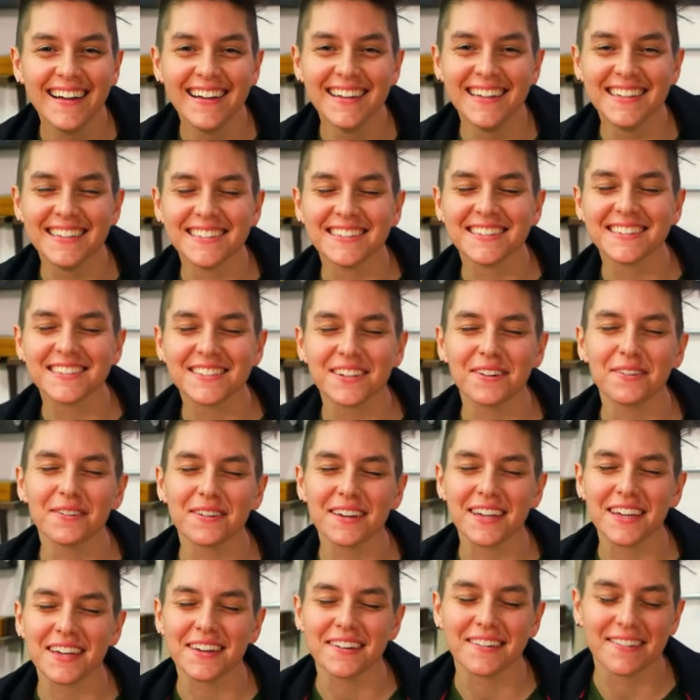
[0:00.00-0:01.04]
it's so
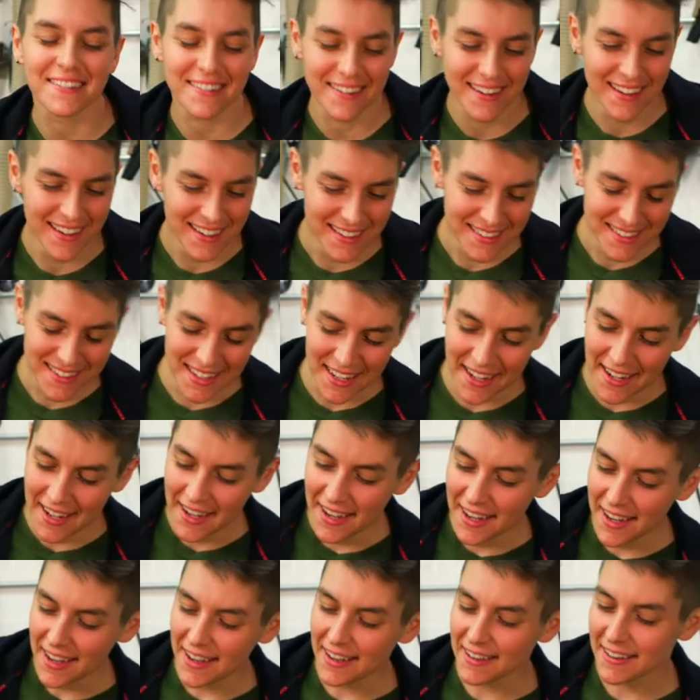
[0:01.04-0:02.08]
cute.
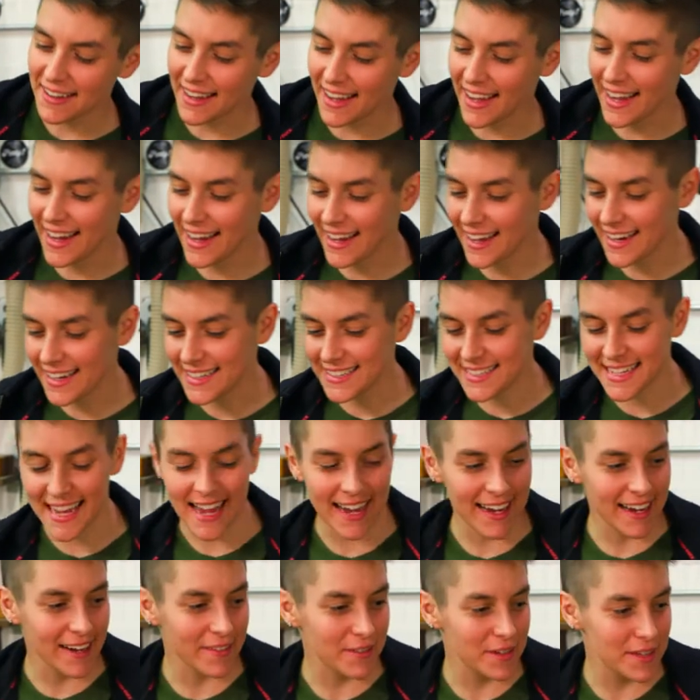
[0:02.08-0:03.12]
Okay, I gotta
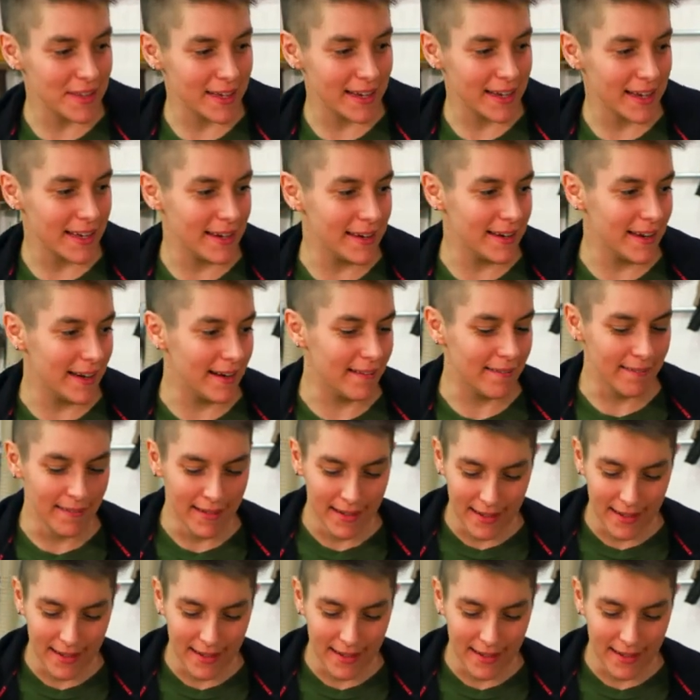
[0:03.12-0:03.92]
tack everything in now.